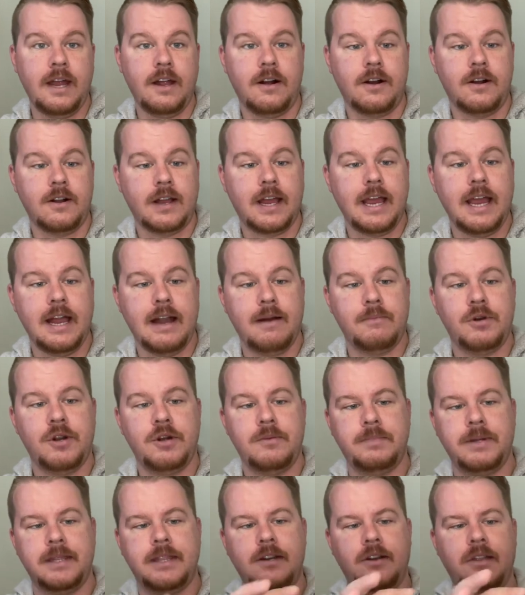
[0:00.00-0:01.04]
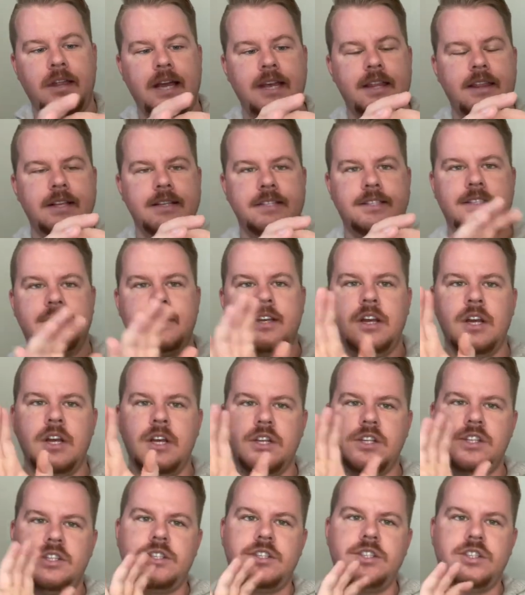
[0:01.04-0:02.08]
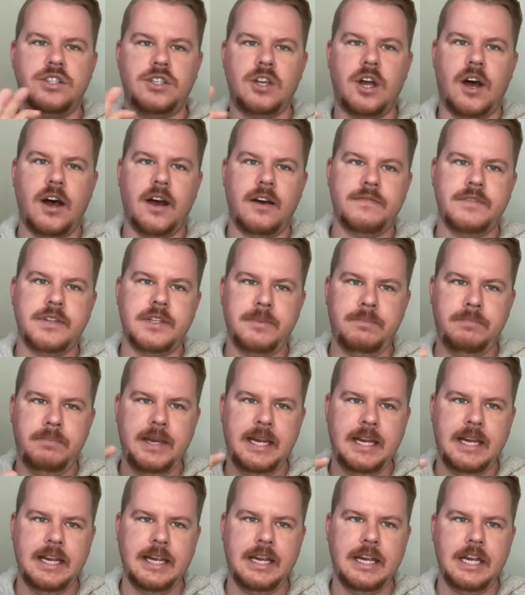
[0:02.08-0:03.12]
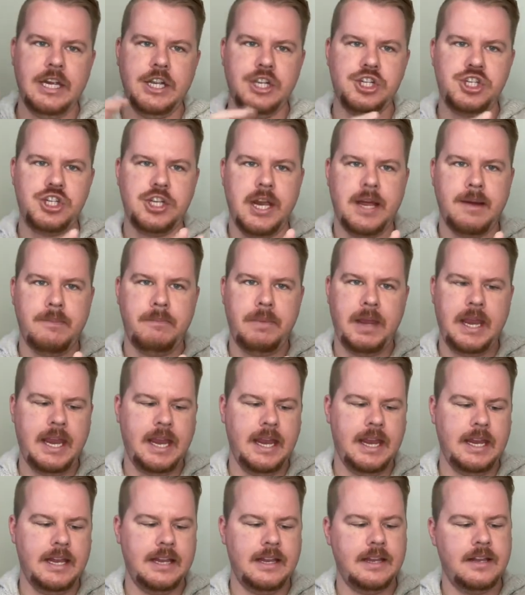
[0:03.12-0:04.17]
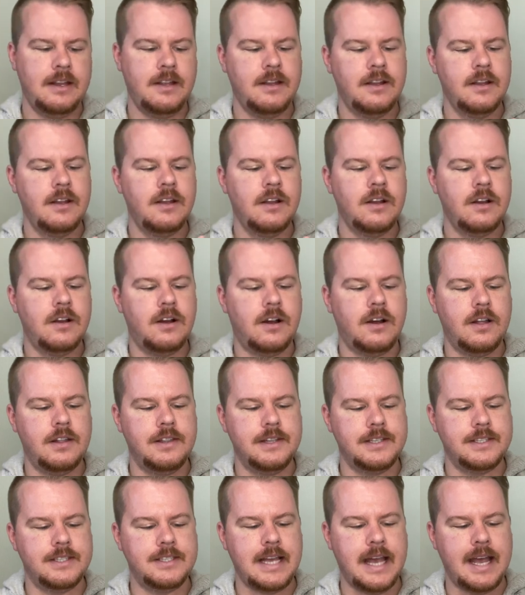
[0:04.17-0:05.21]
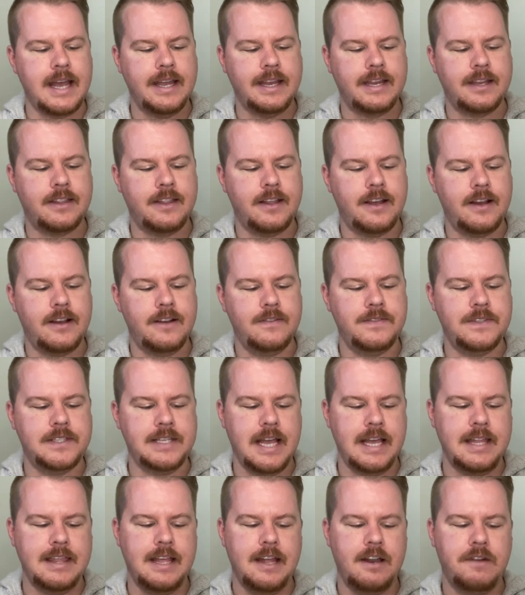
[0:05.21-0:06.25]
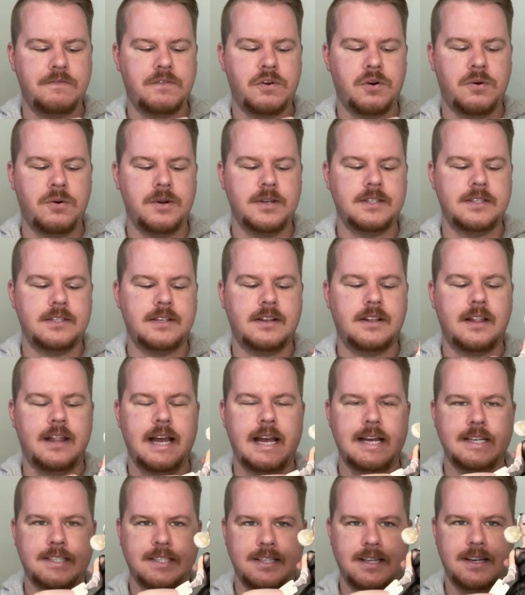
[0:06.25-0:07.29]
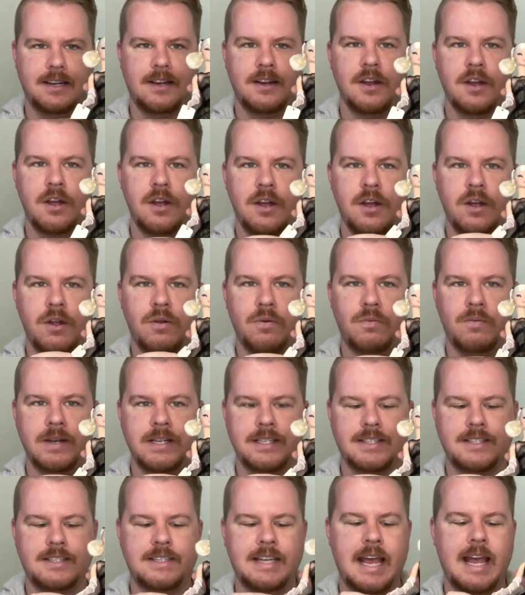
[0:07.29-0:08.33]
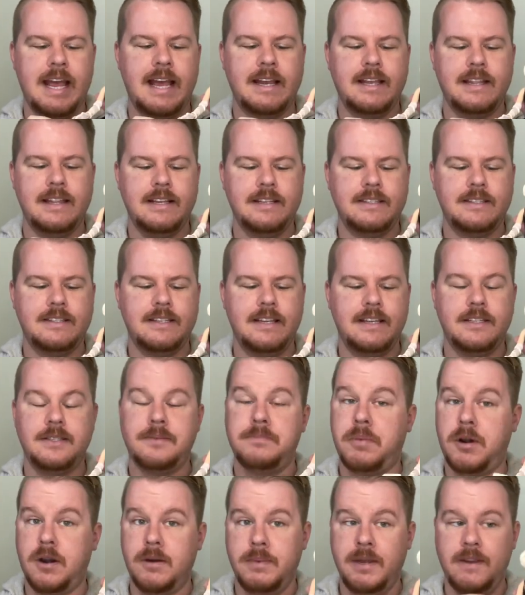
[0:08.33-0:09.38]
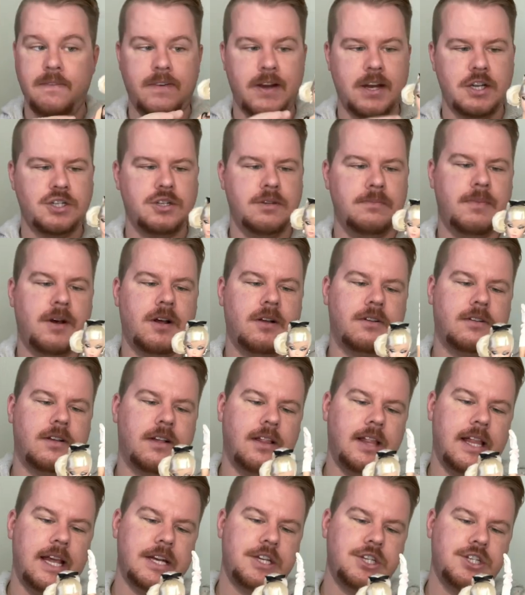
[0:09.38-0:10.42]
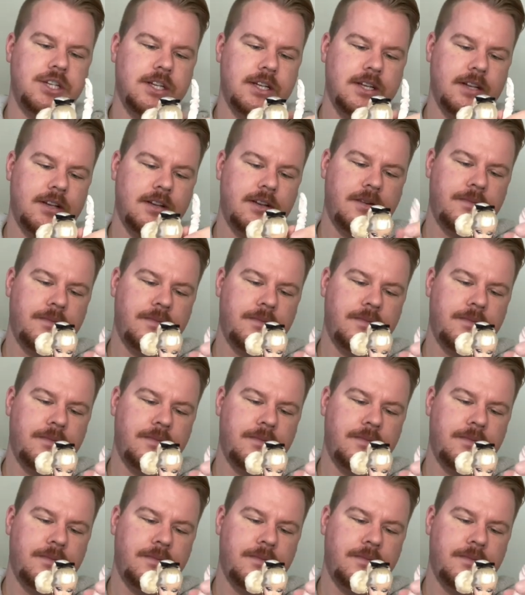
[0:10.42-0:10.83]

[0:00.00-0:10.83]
on camera, but they're like this soft pinky champagne on the satin gloves. And then of course the classic wrist tag that says Barbie Fashion Model Collection.